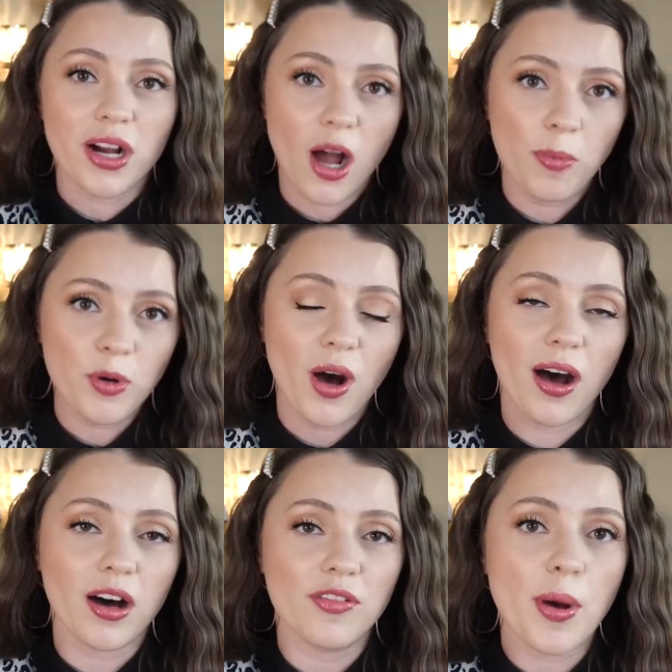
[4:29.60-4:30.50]
a couple
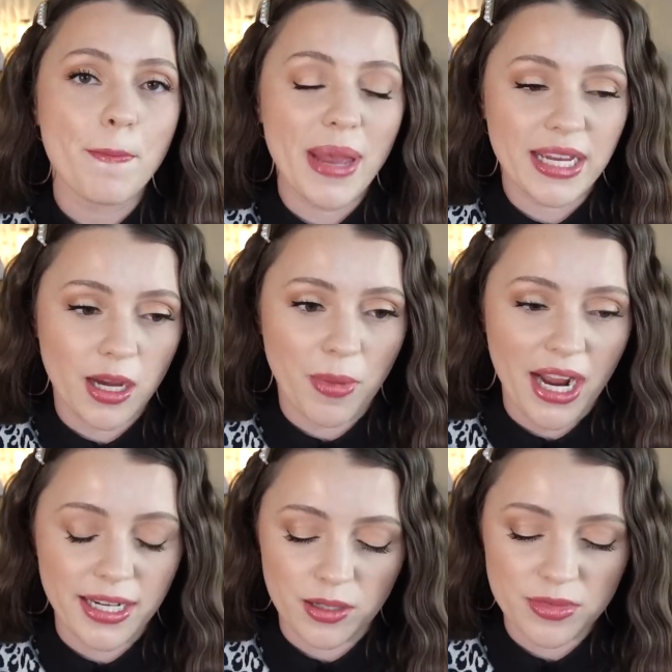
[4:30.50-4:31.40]
of makeup
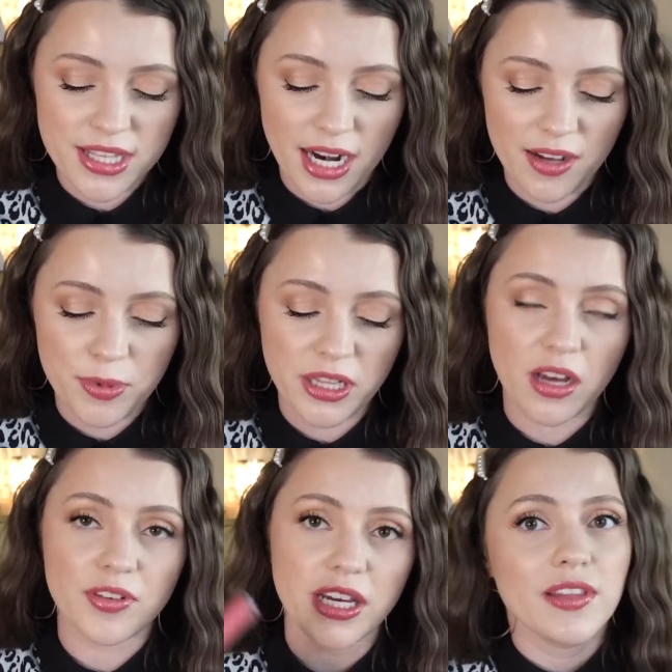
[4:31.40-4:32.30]
items that I've been
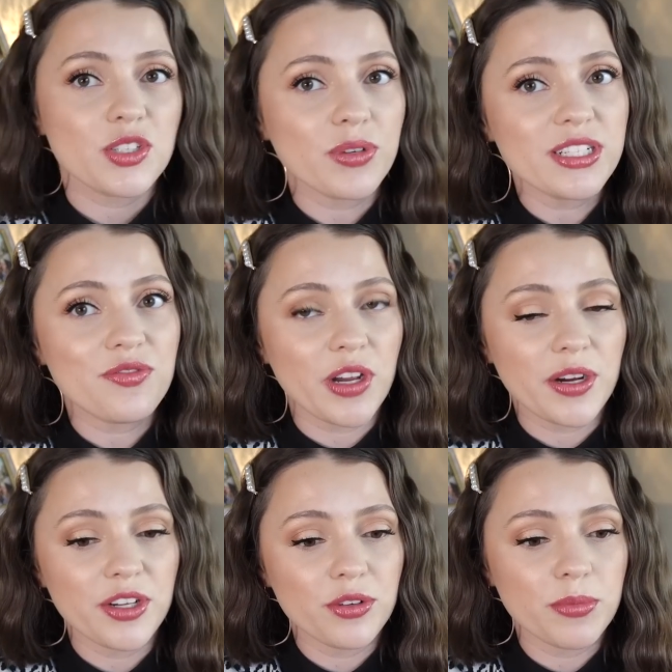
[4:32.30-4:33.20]
loving. This one is
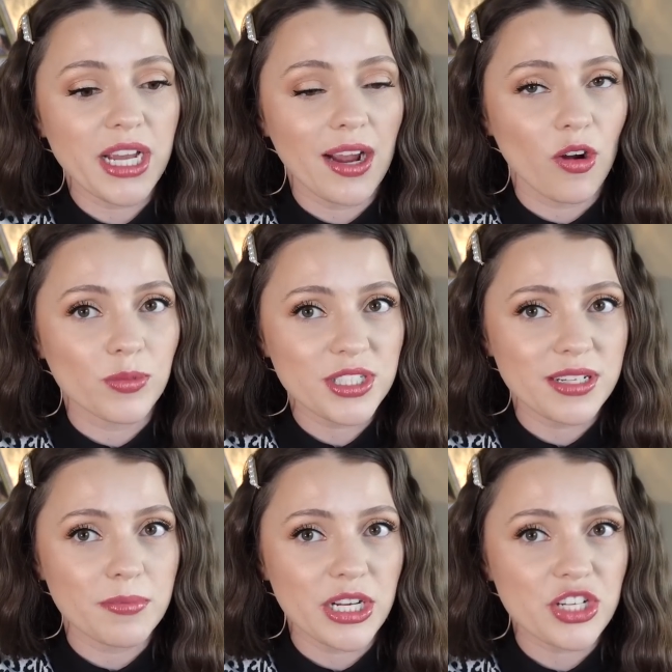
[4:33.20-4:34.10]
very new to me. I almost
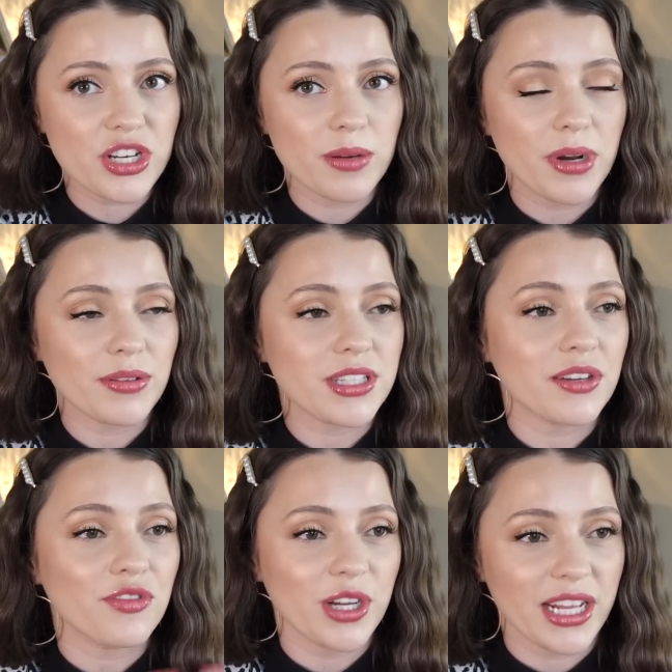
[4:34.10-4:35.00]
didn't mention it, but I was
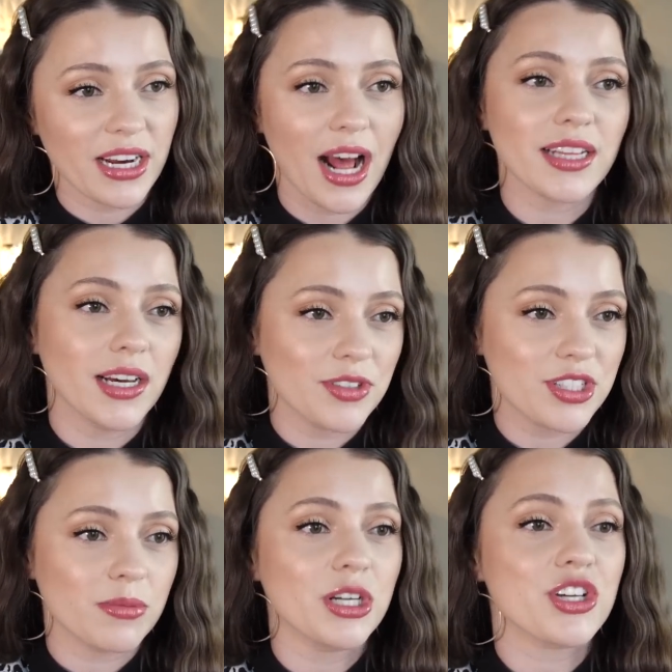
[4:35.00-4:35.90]
like, forget it. I love it
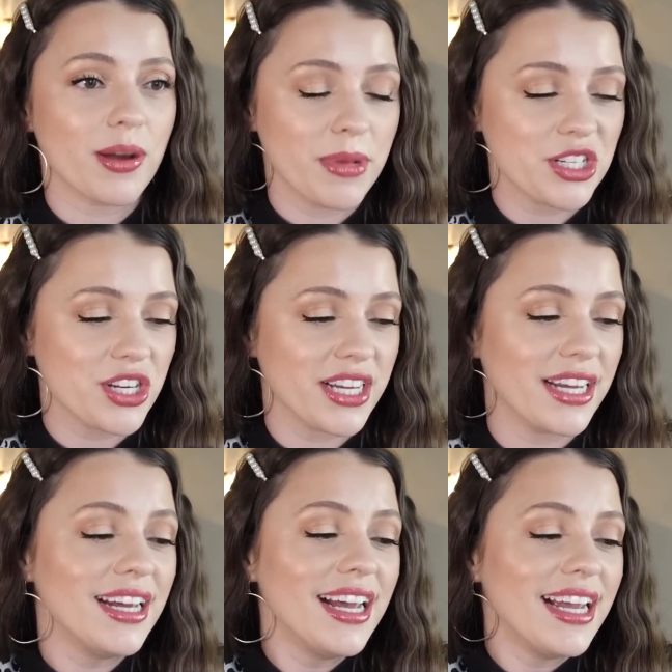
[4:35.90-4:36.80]
so much. I'm mentioning it.
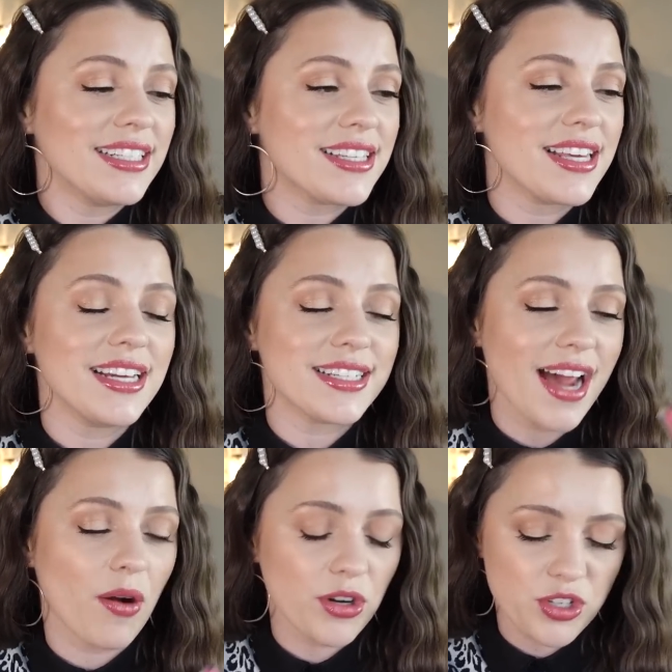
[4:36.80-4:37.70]
It's the Tower